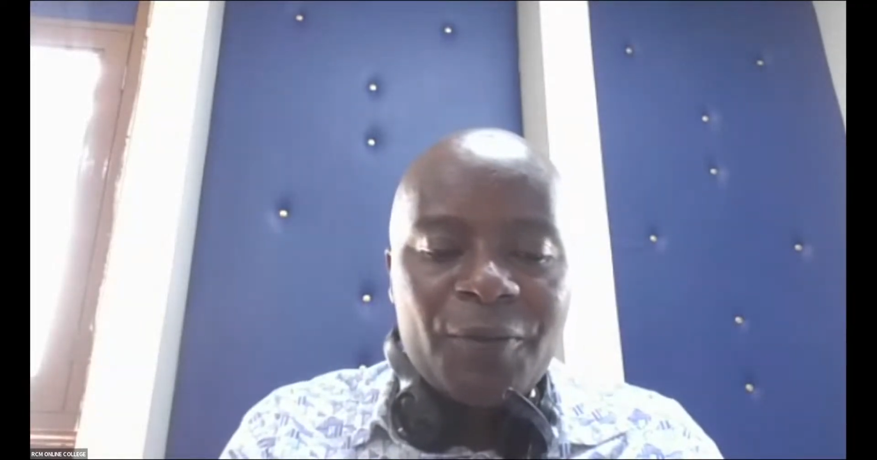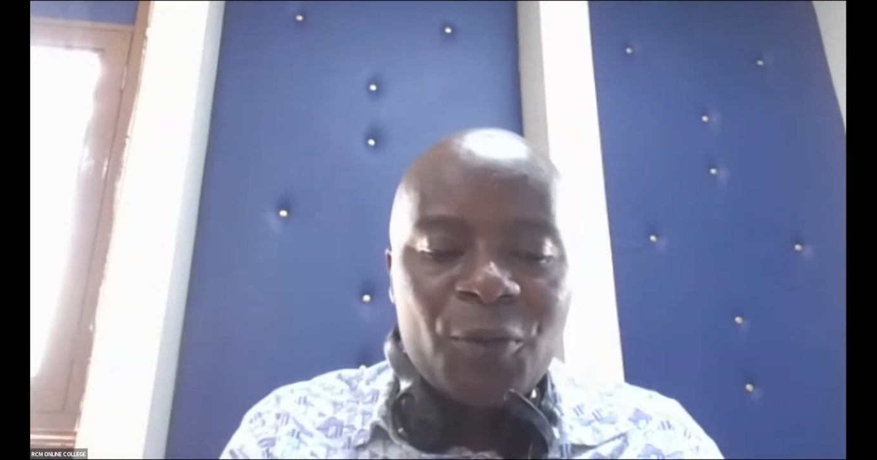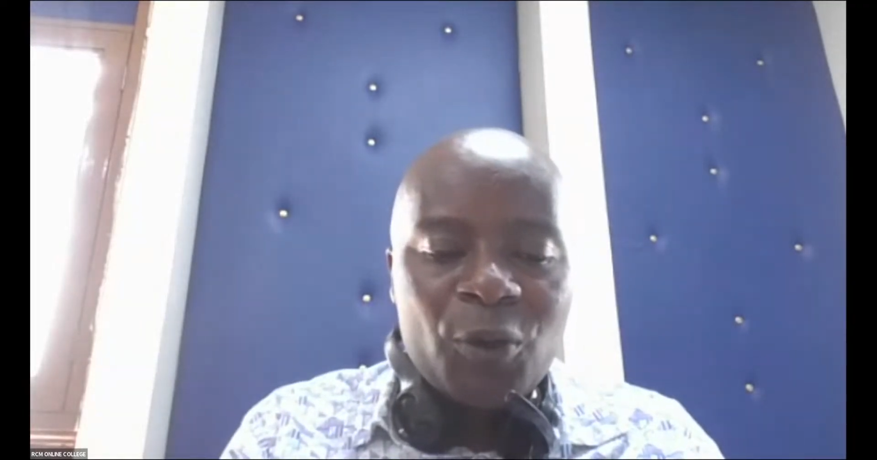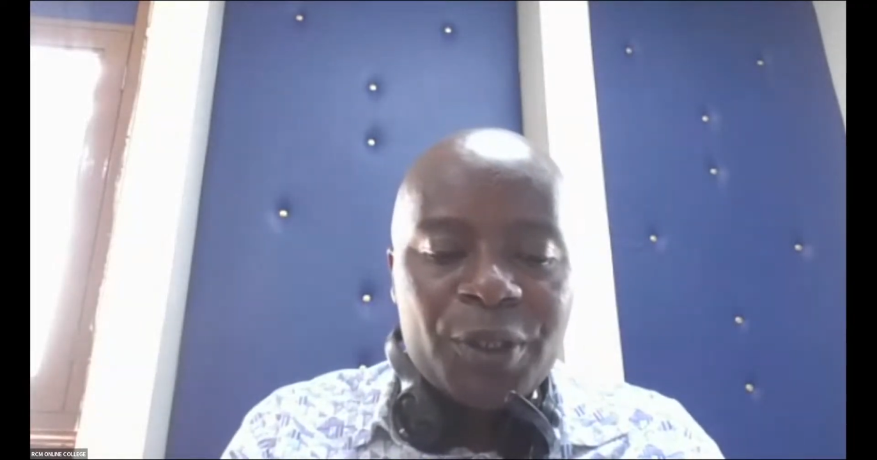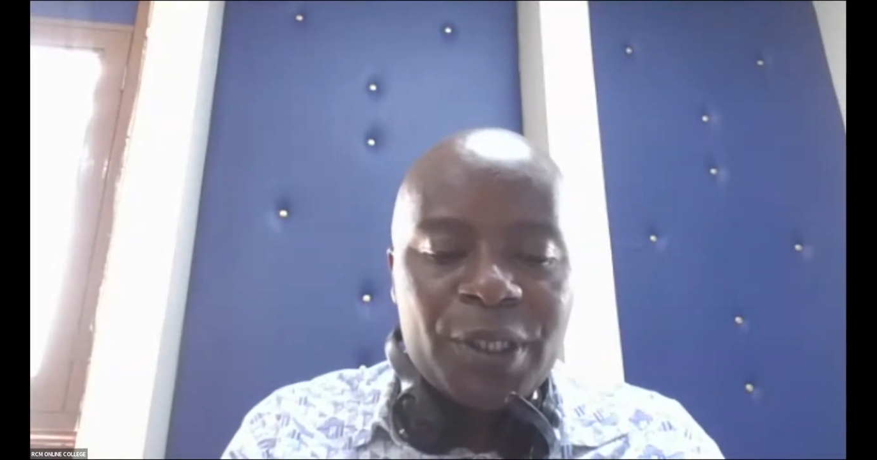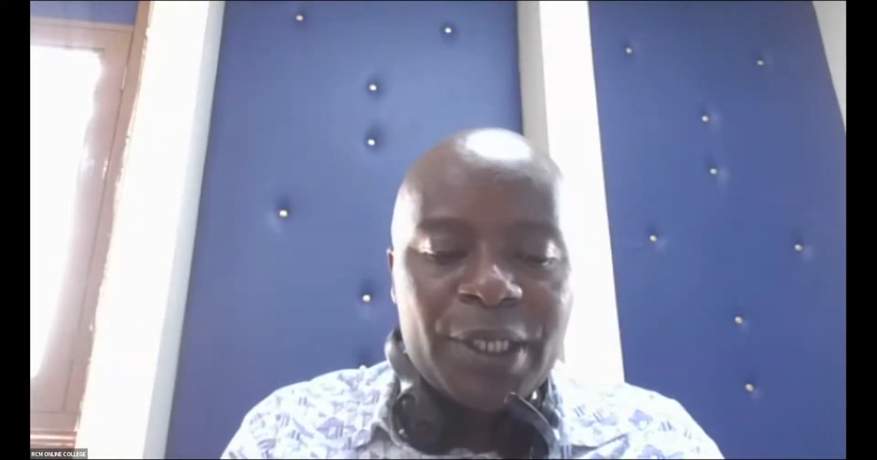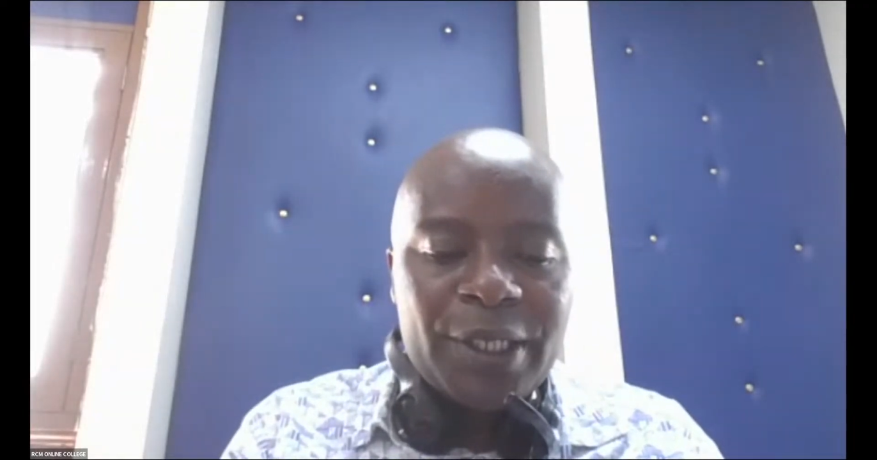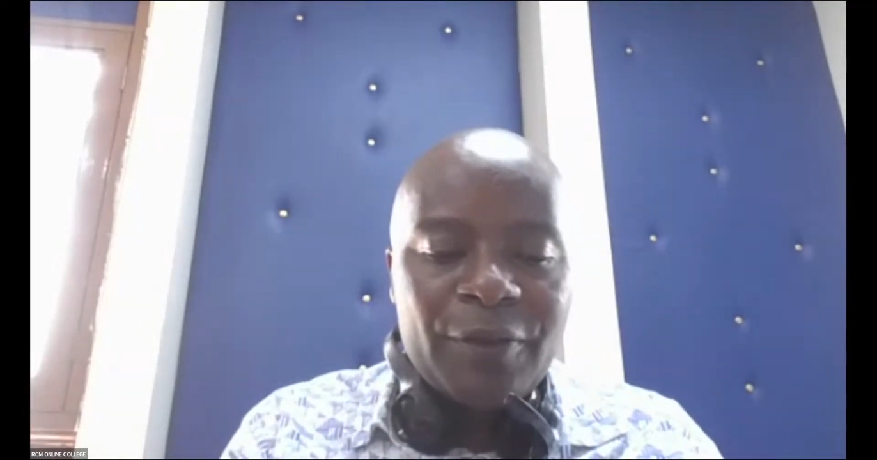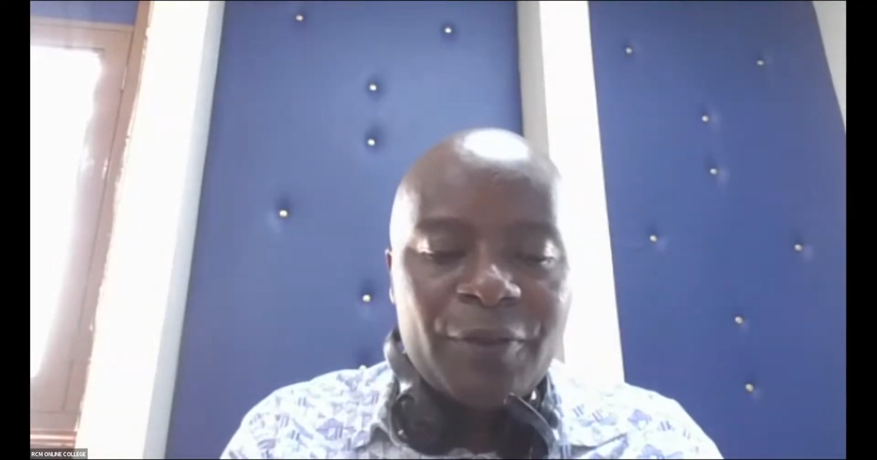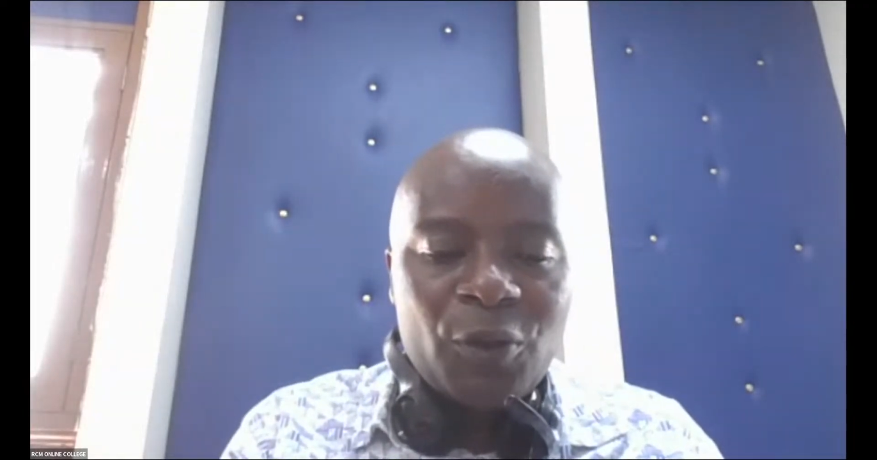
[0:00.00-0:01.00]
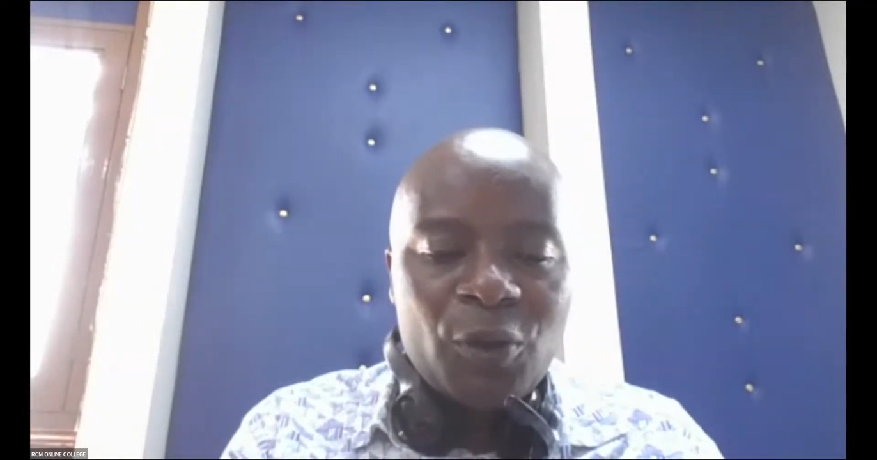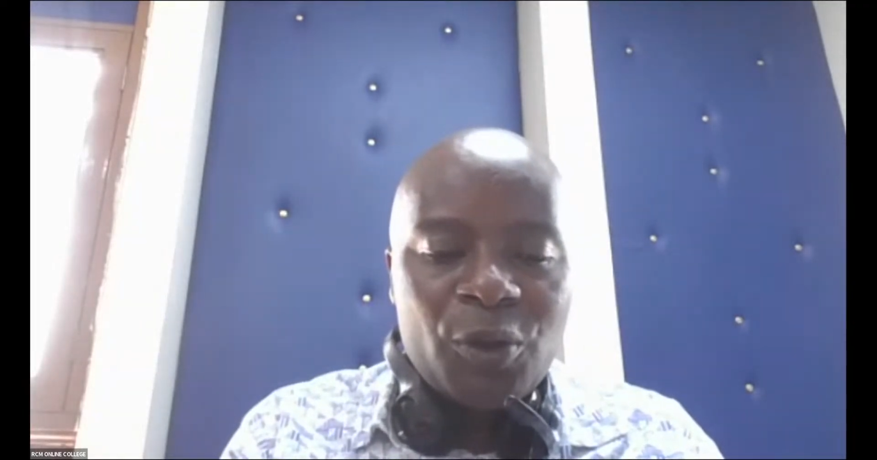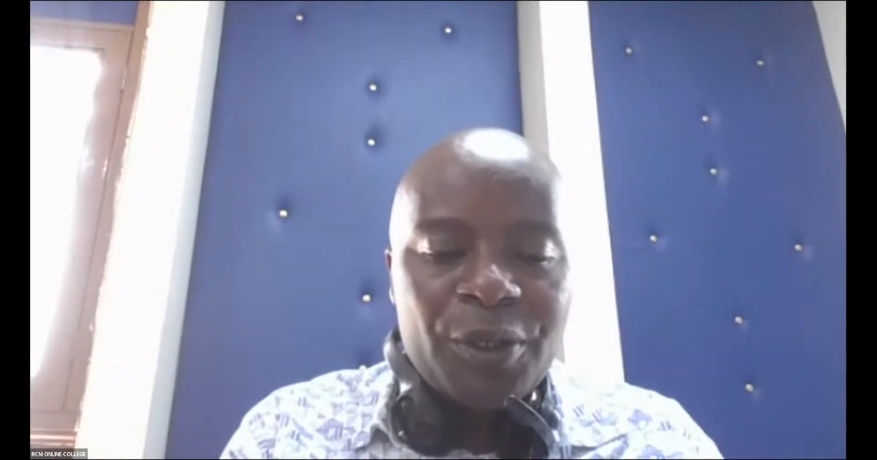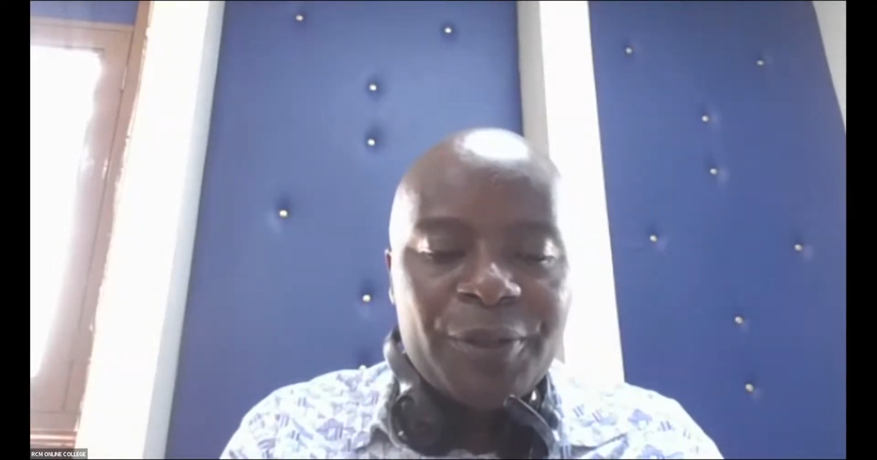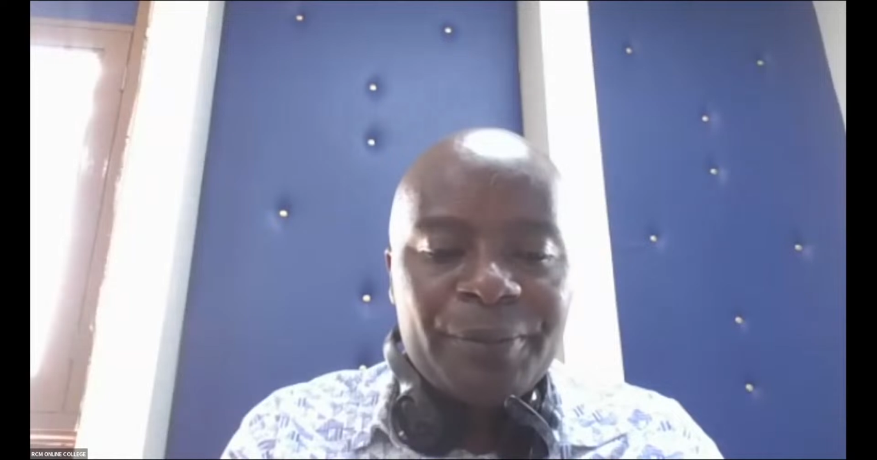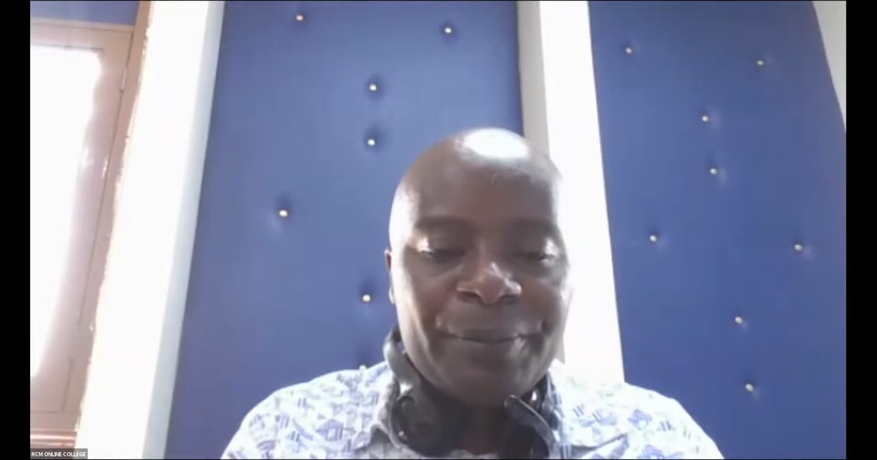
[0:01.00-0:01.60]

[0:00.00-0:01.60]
464.